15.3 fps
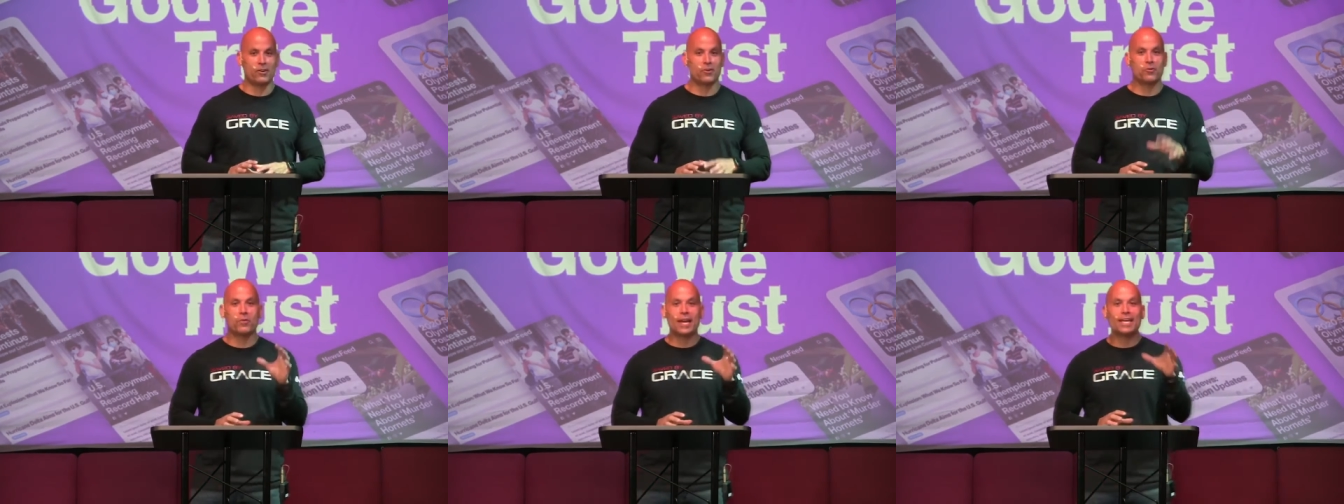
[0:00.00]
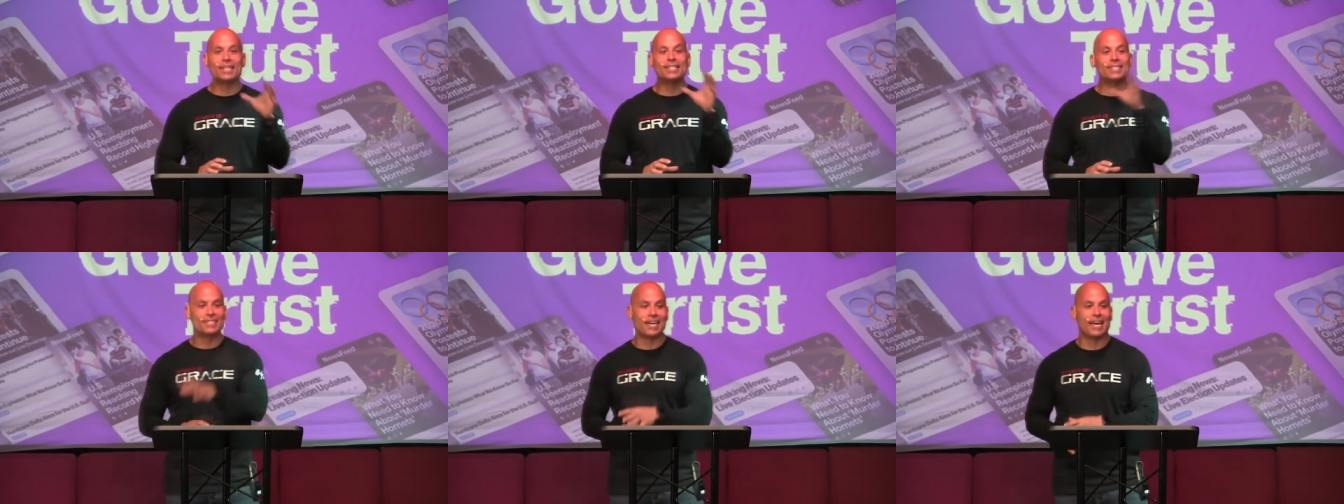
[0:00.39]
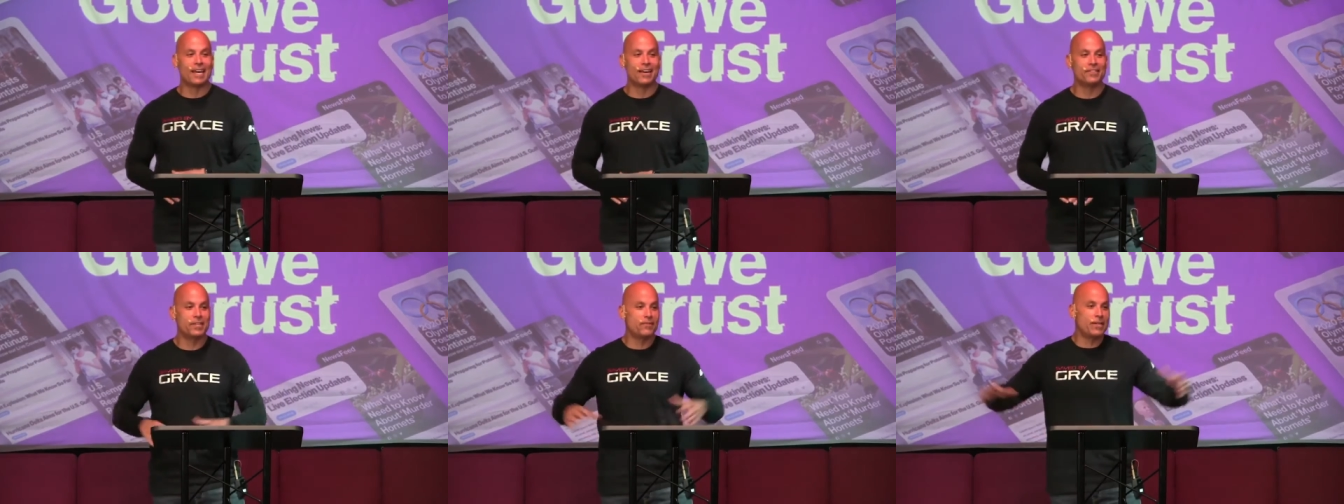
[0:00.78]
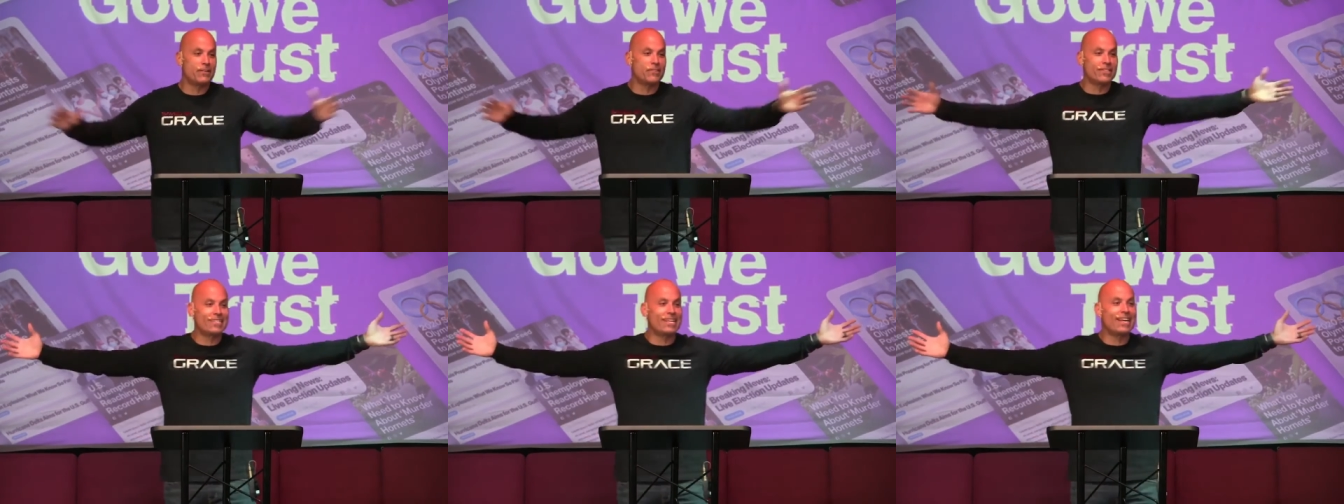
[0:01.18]
Grace saves. How many
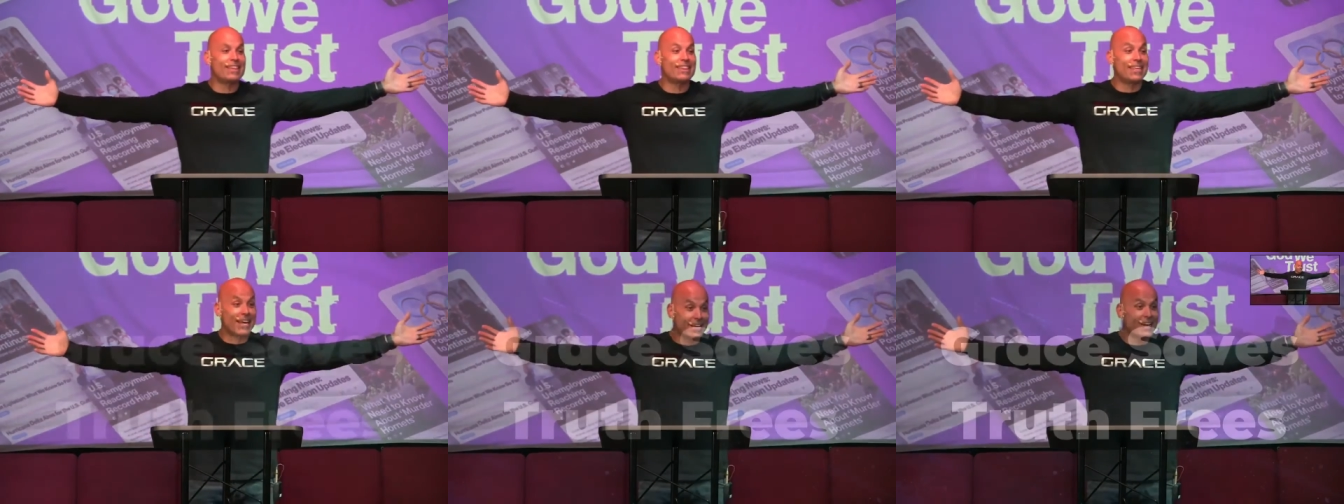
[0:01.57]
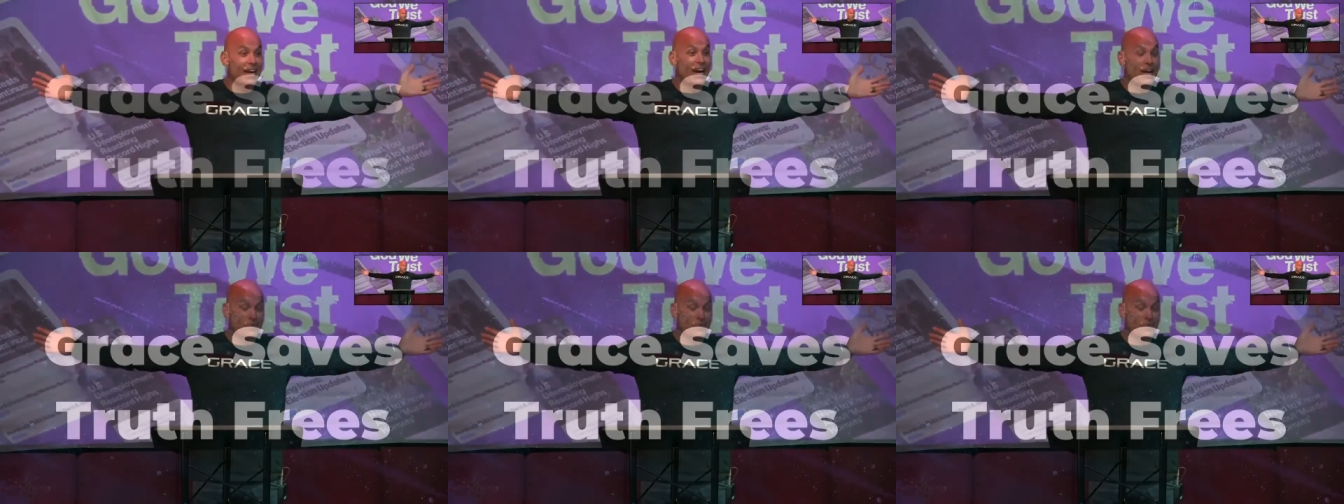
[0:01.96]
would say, Thank God